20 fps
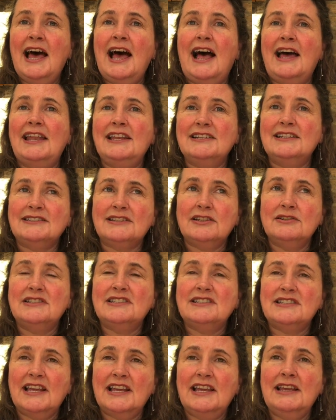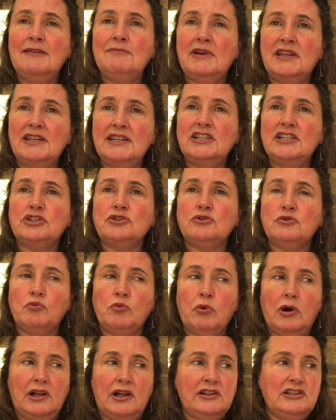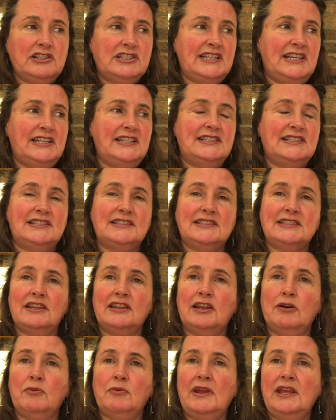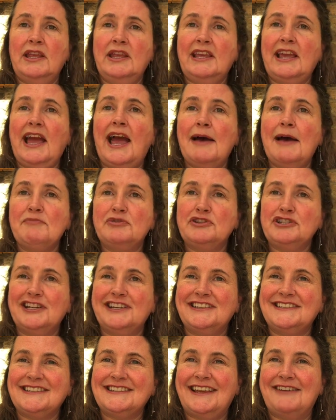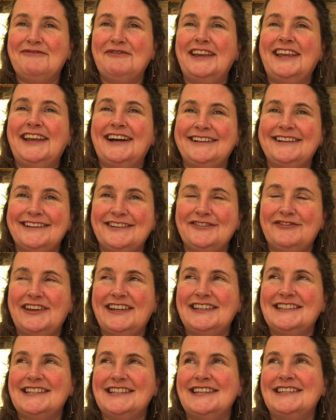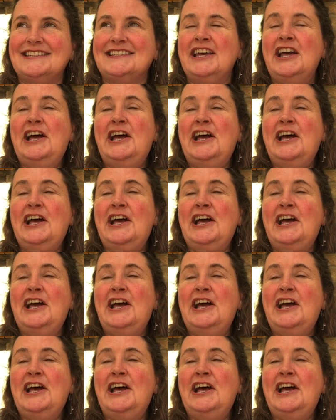and it's those same initial wild yeast that we captured and we cultivated